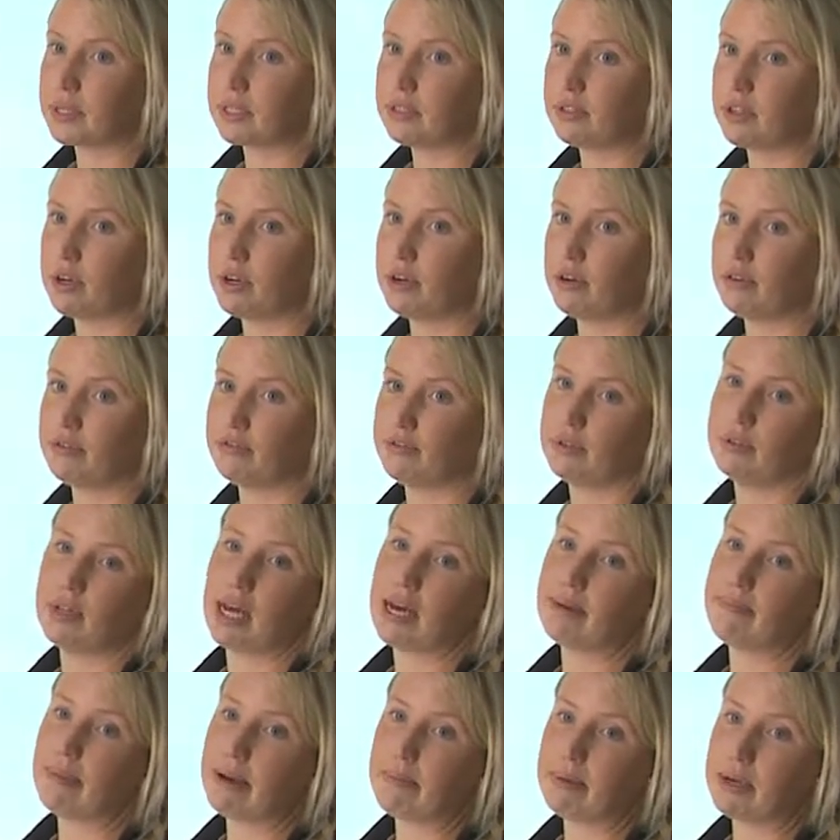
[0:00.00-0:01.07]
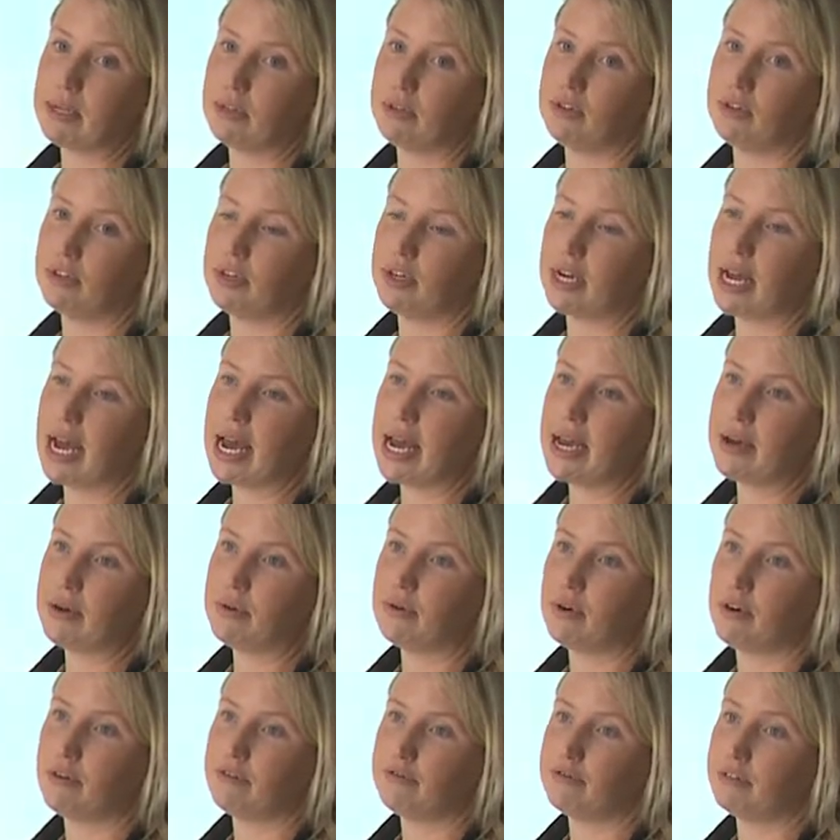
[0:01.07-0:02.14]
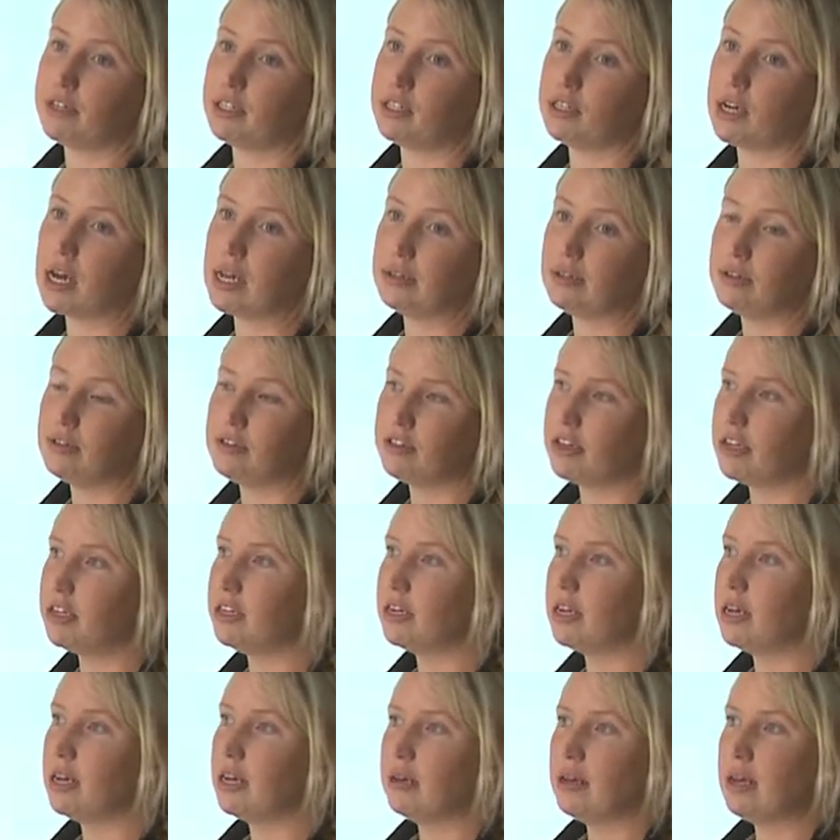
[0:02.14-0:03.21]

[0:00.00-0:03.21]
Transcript: so off like maybe a lucerne hay or off fresh cut lucerne.